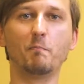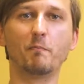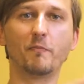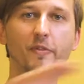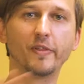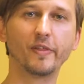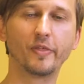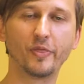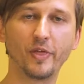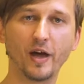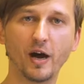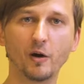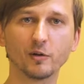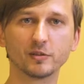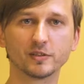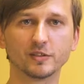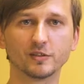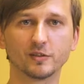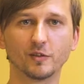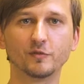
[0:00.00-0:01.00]

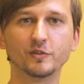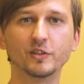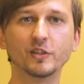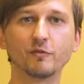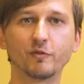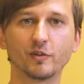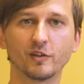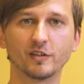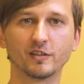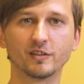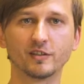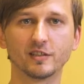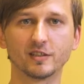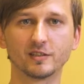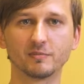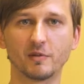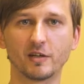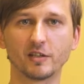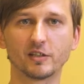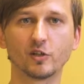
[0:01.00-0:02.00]
thousands of different
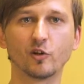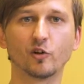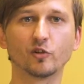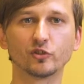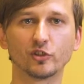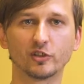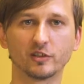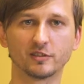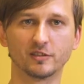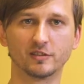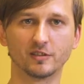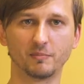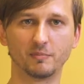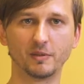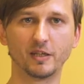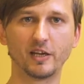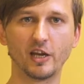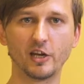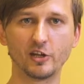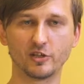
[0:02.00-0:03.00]
smart contracts and
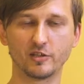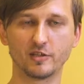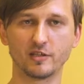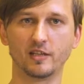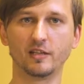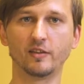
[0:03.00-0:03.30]
applications,